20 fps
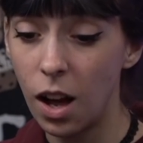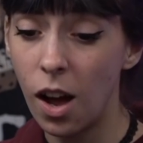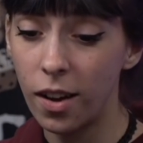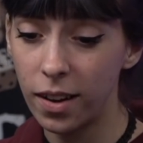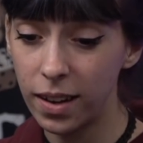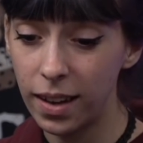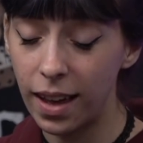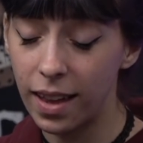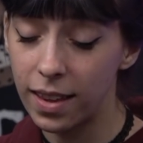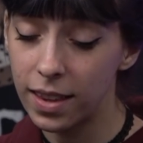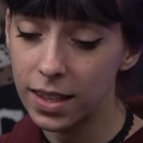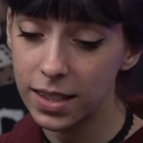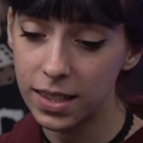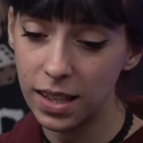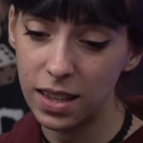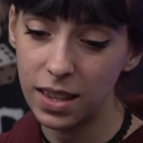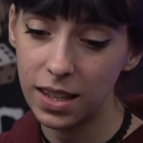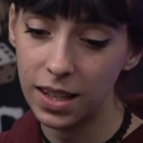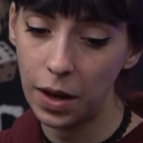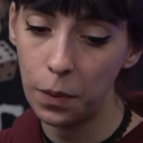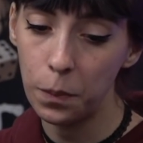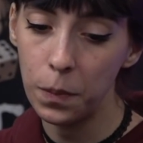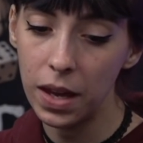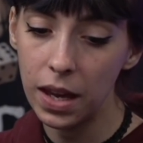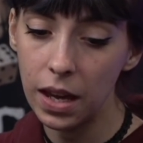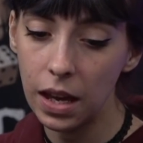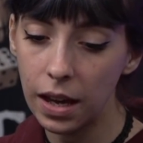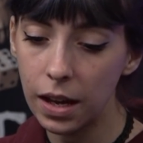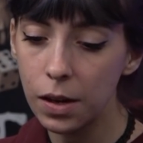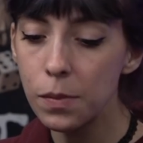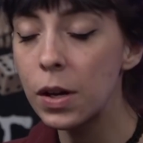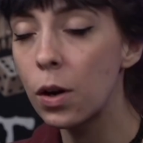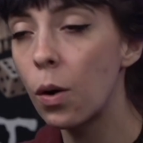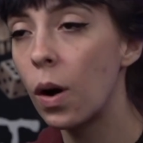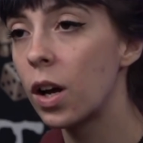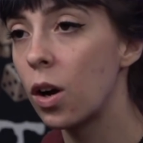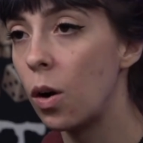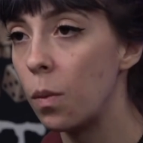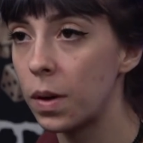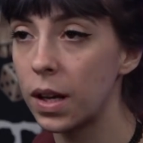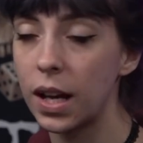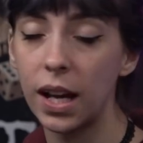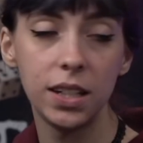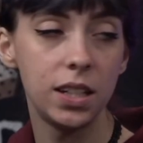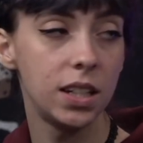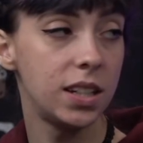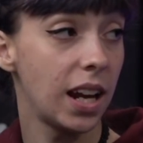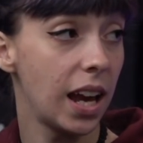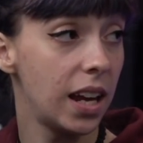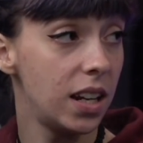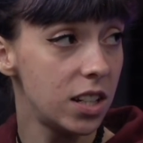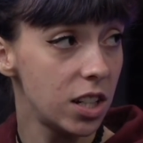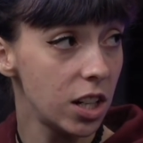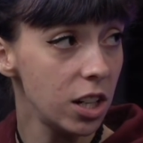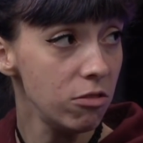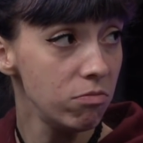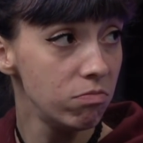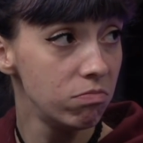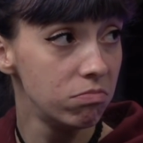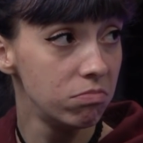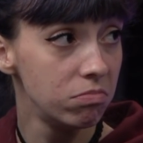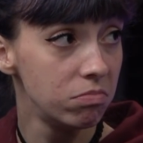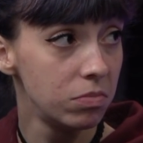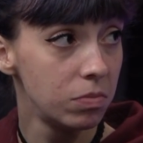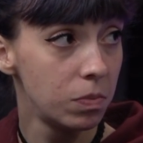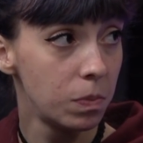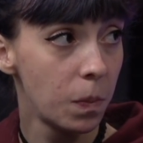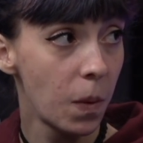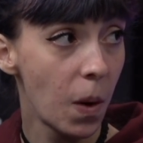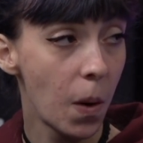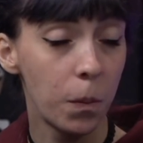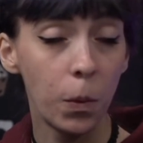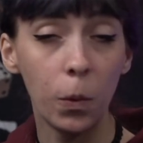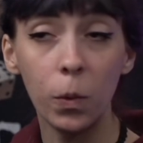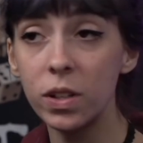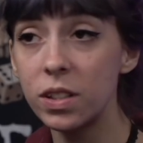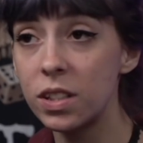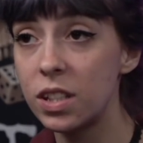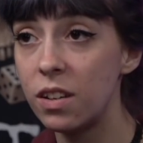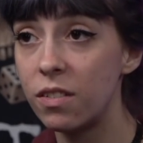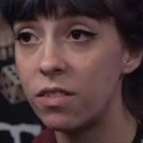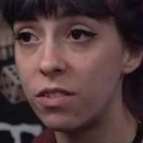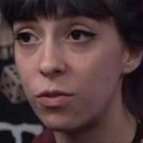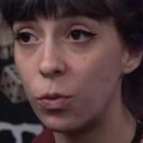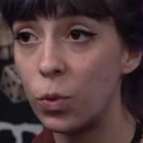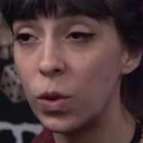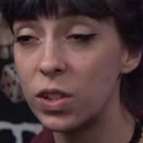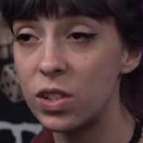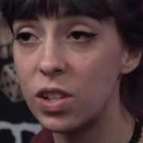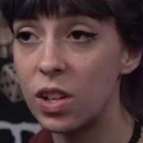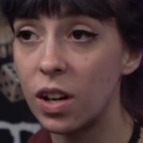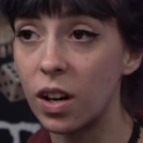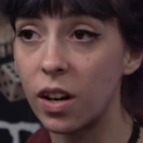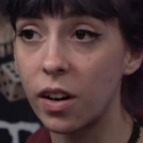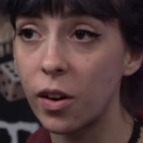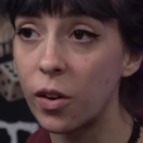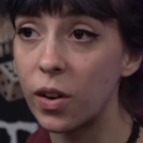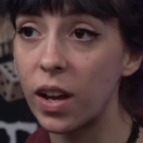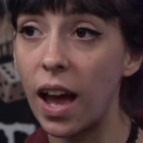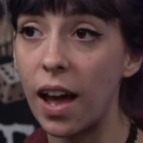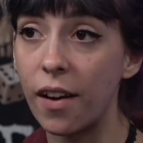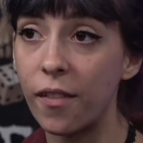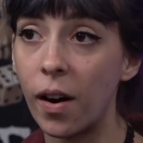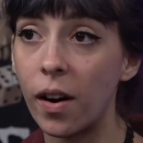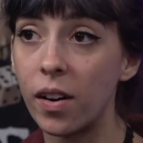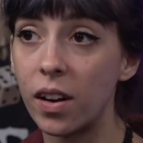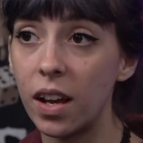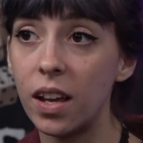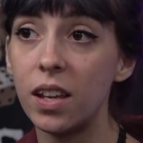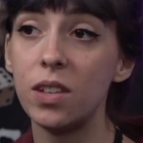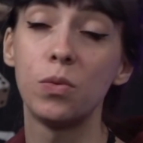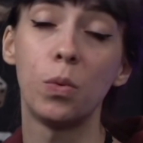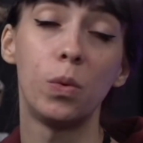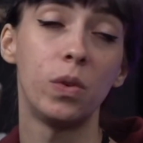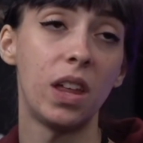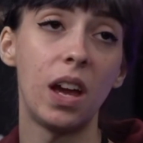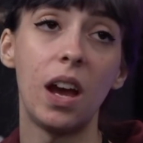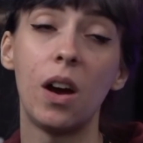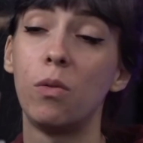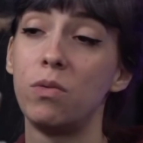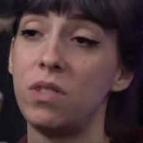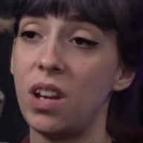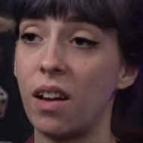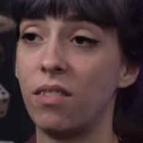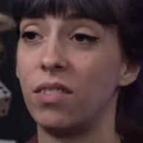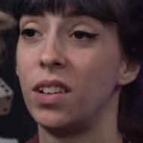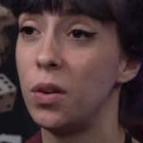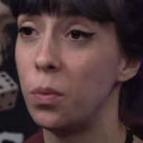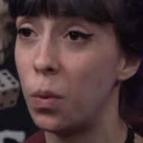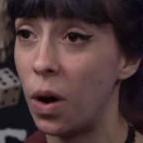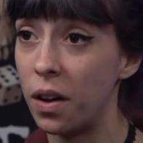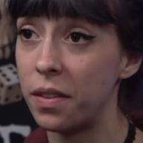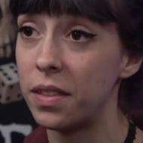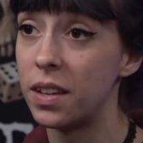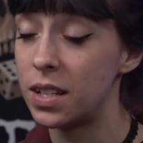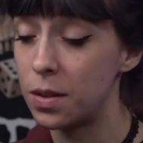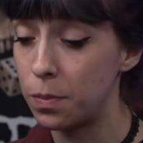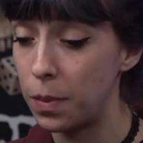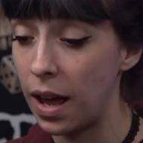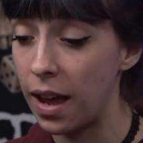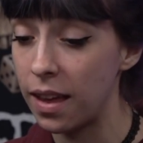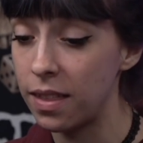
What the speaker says: Yeah, that's it. It can be quite complicated to get into. But once you kind of got your head around it, they are definitely worth it to play.